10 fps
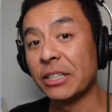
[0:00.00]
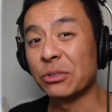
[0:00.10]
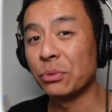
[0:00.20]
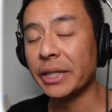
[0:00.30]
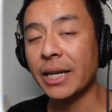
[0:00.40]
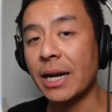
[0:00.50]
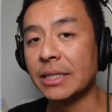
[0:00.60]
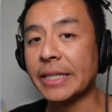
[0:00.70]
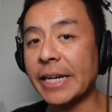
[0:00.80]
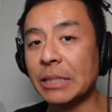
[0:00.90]
it's really hard
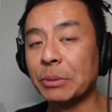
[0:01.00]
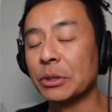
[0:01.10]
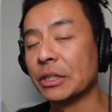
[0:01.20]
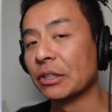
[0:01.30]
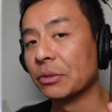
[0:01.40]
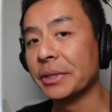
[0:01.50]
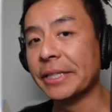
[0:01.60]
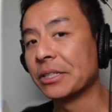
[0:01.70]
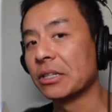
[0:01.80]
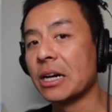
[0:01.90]
to gauge because in 3
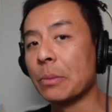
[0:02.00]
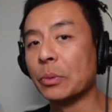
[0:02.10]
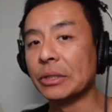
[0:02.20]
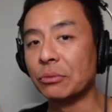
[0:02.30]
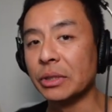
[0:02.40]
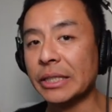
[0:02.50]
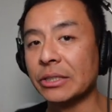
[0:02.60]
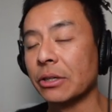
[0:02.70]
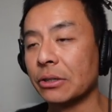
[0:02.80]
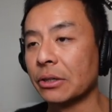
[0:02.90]
years' time, we really
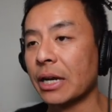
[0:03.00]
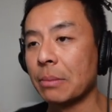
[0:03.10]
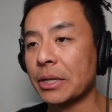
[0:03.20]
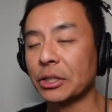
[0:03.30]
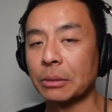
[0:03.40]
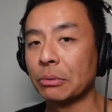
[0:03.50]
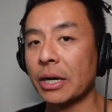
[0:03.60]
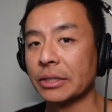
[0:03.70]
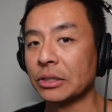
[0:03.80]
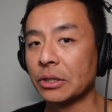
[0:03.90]
don't know how much the
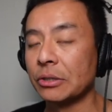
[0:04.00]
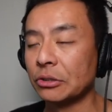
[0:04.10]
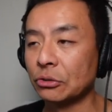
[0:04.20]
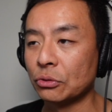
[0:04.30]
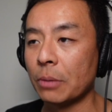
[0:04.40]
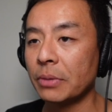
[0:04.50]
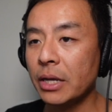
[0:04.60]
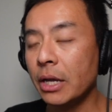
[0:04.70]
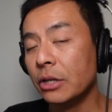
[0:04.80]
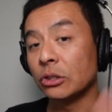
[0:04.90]
price is going to drop.
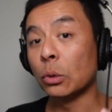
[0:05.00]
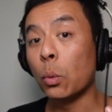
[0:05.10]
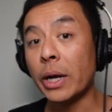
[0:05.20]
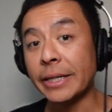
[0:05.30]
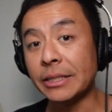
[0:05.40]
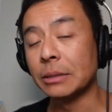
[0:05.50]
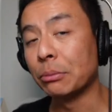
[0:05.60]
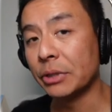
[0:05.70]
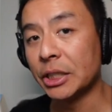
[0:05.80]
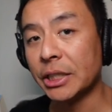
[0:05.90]
So what is
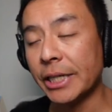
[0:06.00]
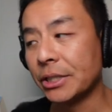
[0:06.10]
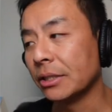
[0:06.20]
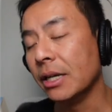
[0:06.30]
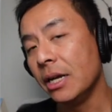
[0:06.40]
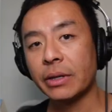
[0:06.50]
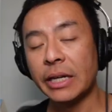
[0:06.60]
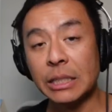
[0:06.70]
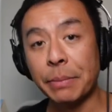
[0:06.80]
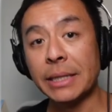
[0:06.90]
depreciation?
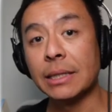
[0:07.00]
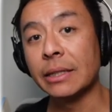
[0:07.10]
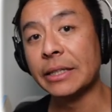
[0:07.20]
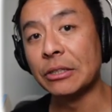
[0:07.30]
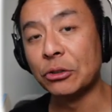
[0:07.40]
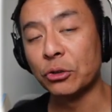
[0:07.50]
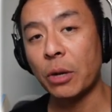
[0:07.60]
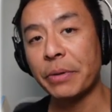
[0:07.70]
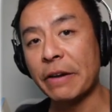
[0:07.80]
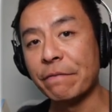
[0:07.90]
It's basically the
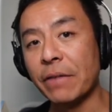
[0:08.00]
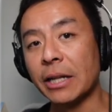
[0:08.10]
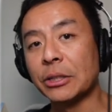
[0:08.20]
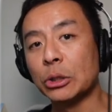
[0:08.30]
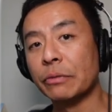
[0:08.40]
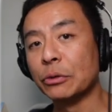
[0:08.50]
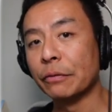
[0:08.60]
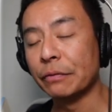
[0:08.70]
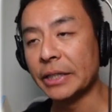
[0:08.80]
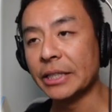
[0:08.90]
drop in value of your
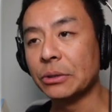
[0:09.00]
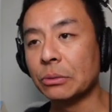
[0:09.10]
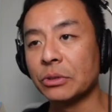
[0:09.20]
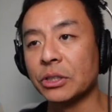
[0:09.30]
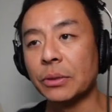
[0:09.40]
vehicle. So